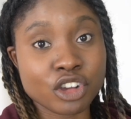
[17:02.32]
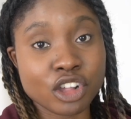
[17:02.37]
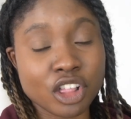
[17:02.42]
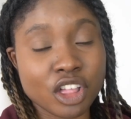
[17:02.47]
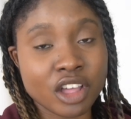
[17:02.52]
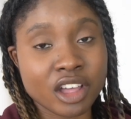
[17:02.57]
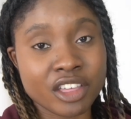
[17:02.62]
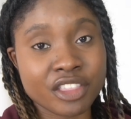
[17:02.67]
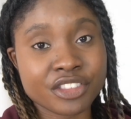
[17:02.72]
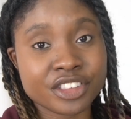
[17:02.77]

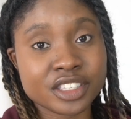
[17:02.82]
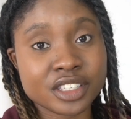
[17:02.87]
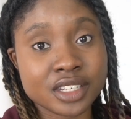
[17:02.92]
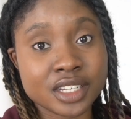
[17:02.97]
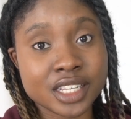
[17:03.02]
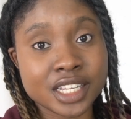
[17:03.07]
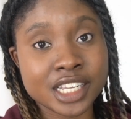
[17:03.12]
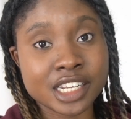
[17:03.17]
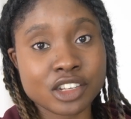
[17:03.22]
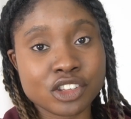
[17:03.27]
cloths
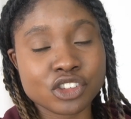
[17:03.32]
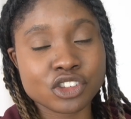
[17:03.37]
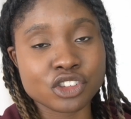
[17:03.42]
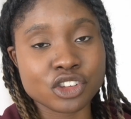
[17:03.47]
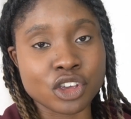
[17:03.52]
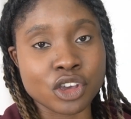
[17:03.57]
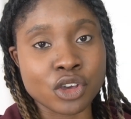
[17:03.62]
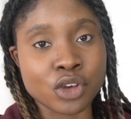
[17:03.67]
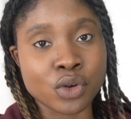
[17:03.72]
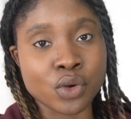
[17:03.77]
did,
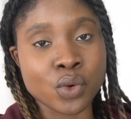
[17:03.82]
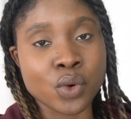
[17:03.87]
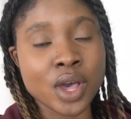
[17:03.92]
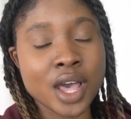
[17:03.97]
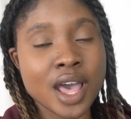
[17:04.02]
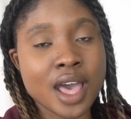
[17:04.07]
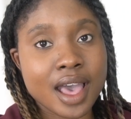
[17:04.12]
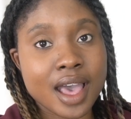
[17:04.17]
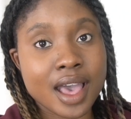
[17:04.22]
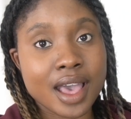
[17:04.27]
so
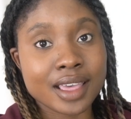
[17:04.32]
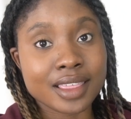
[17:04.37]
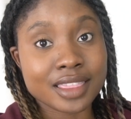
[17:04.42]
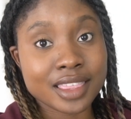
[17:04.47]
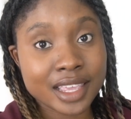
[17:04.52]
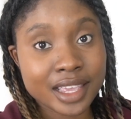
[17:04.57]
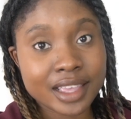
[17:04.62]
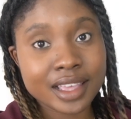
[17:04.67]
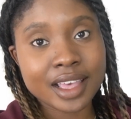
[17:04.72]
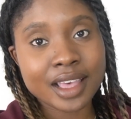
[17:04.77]
I
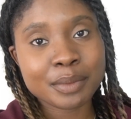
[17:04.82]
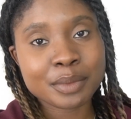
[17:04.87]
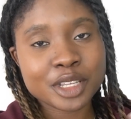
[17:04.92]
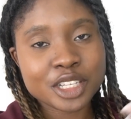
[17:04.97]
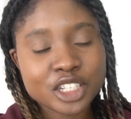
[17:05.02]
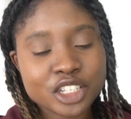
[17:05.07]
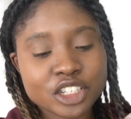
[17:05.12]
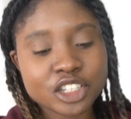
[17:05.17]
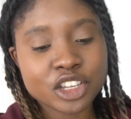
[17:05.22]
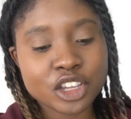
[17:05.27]
think I'm
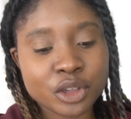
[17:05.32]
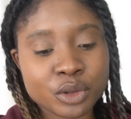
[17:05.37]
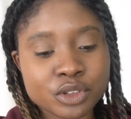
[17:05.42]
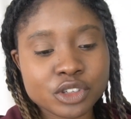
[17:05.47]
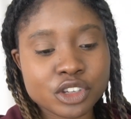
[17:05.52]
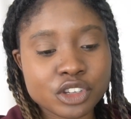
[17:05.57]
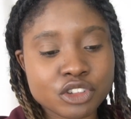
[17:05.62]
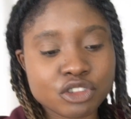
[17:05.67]
good to go to